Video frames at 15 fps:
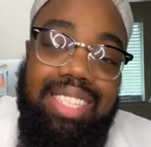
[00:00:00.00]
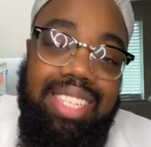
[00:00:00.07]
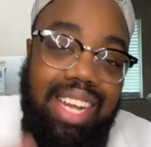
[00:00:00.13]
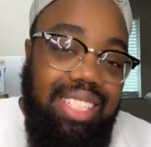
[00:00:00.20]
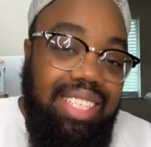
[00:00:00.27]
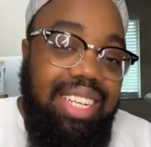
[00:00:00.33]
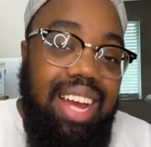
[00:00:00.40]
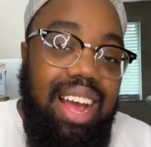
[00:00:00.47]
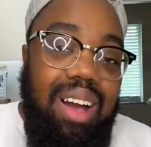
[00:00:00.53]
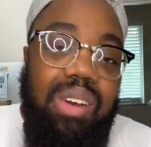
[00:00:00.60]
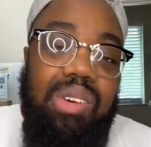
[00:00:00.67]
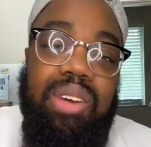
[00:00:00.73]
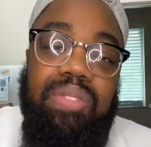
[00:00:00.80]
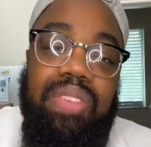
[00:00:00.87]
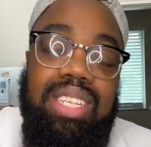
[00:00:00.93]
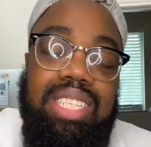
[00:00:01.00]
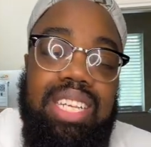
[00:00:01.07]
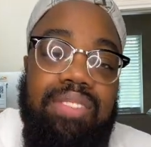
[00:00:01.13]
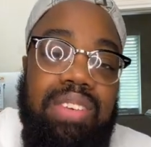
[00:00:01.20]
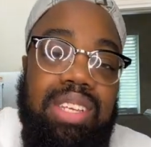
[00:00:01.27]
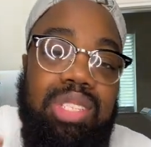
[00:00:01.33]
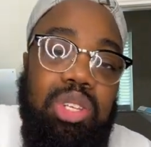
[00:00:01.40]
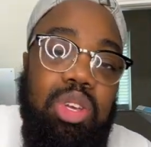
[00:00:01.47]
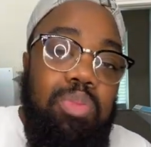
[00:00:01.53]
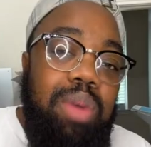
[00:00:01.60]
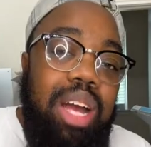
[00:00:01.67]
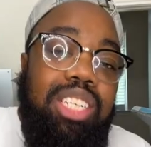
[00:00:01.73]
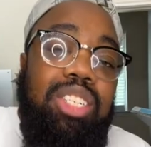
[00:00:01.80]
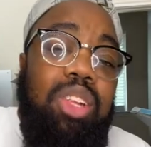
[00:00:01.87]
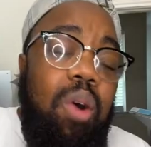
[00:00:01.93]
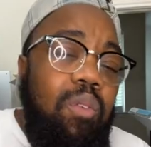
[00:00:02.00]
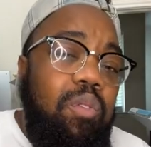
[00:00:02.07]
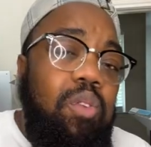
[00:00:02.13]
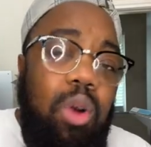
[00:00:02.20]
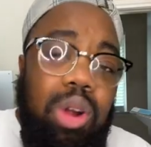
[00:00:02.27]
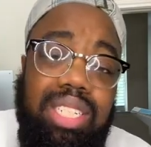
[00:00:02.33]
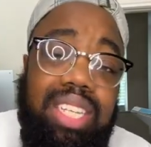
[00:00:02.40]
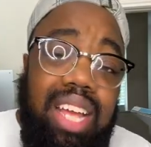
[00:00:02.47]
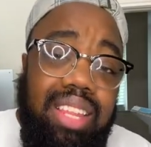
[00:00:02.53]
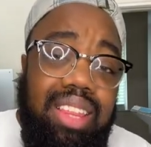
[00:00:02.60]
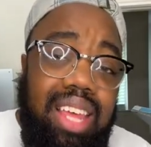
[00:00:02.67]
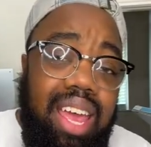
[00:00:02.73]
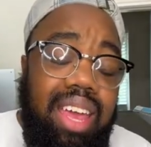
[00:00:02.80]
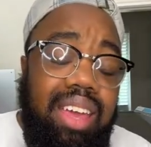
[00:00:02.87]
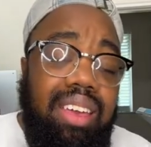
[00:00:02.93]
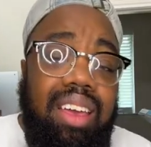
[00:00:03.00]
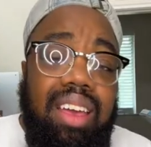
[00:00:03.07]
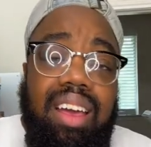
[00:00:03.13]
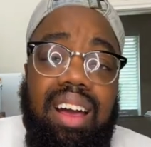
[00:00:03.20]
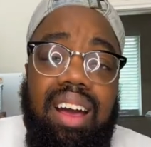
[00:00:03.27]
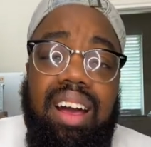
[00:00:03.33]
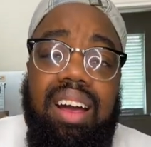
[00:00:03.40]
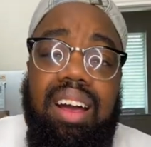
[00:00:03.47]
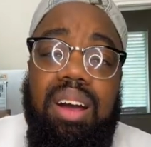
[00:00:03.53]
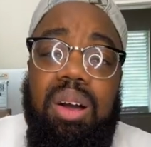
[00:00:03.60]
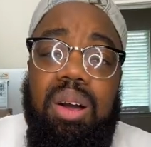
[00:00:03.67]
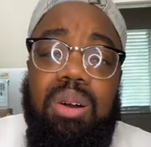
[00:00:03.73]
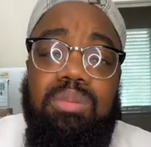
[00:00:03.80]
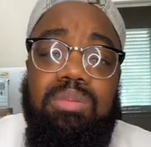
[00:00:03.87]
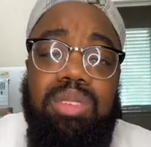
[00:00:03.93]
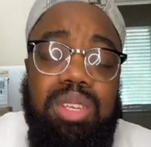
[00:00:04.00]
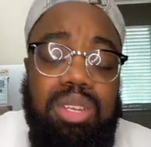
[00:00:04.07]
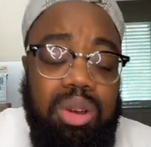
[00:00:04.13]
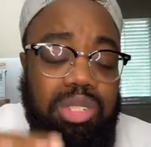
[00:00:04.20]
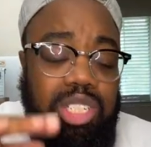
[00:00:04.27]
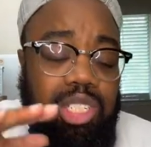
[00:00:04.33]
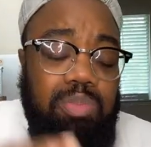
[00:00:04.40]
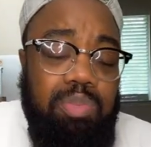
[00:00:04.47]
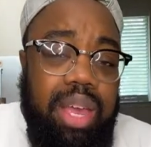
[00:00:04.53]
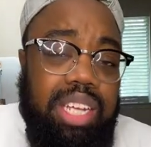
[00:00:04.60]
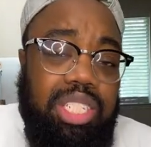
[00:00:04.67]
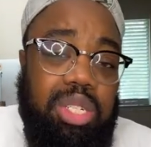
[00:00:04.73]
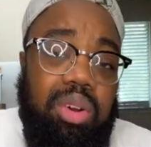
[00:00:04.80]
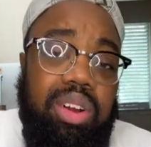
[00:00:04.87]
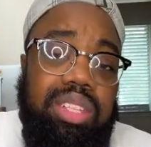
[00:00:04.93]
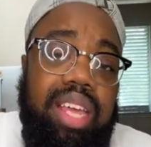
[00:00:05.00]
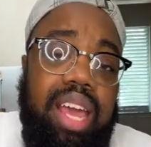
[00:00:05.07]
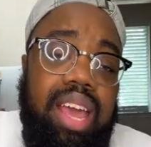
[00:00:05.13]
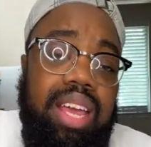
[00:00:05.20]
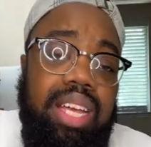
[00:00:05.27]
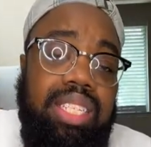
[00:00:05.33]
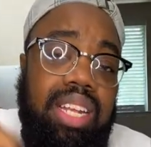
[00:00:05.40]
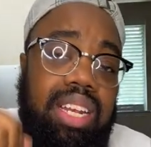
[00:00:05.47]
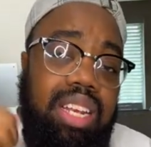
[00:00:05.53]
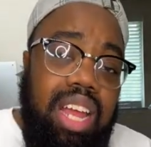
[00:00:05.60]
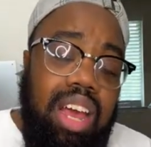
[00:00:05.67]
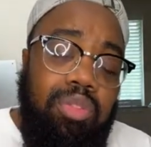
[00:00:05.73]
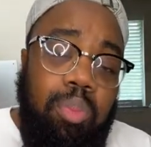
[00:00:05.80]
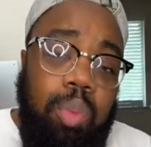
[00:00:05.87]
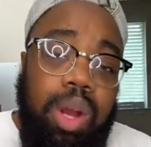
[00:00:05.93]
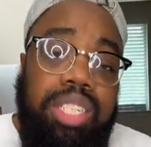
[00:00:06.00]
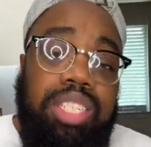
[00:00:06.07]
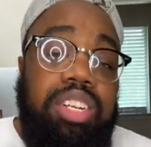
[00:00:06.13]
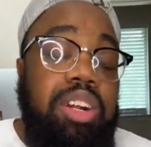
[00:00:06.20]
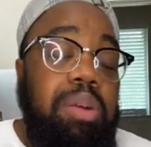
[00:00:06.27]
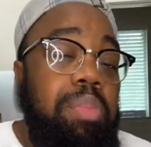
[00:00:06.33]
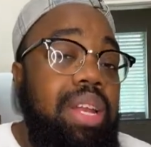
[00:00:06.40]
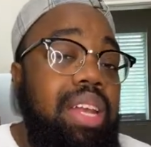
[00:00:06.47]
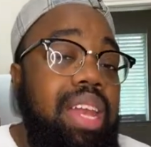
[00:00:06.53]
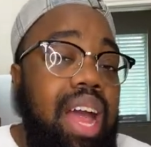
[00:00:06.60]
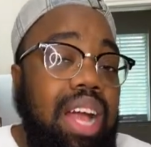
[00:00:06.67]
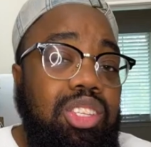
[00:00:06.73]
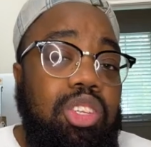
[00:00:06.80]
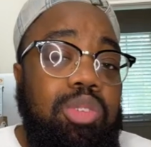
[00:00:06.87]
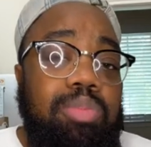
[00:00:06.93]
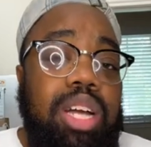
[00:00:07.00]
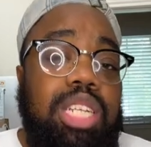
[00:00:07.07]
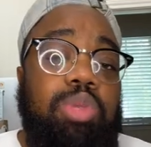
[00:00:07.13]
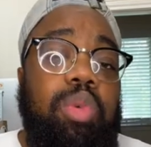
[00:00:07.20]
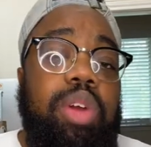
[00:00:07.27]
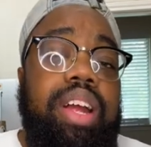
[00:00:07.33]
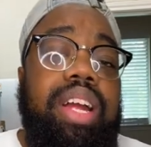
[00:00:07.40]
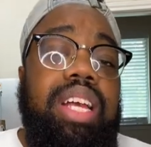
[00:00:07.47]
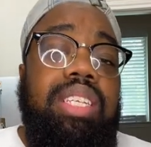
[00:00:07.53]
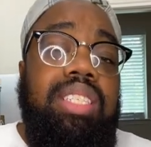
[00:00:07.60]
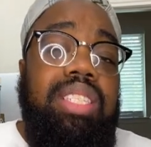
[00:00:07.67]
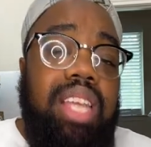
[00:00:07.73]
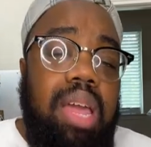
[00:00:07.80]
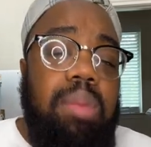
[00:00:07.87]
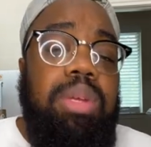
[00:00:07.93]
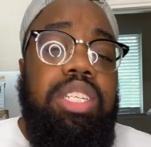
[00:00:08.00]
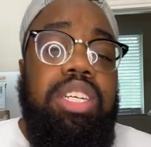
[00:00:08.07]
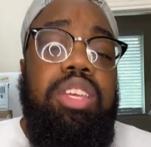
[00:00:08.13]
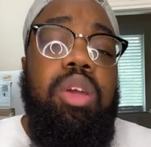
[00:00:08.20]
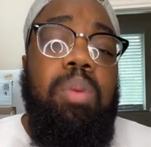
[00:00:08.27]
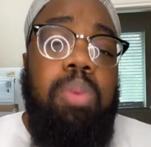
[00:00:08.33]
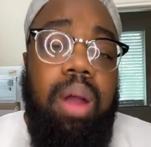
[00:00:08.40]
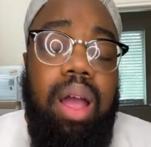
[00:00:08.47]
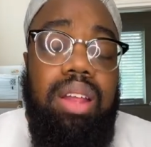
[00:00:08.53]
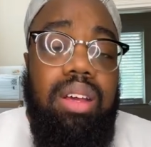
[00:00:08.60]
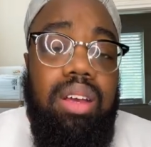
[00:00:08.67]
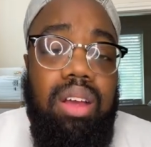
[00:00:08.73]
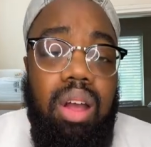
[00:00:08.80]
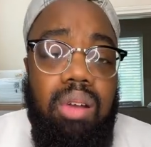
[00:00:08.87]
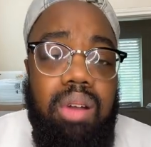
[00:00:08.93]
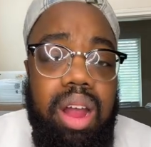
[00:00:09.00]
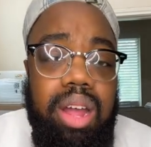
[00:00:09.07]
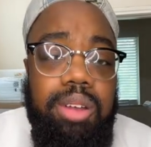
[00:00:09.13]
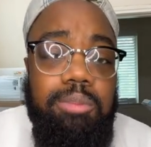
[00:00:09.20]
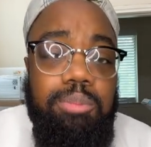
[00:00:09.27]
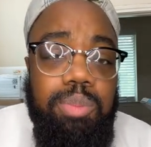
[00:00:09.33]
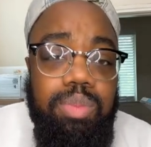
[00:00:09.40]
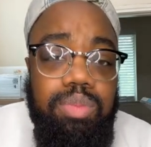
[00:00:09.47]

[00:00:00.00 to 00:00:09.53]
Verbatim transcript: test it out if it's if it's too much don't force that thing um you know just make sure that it's enough pressure but not too much where it's damaging your product all right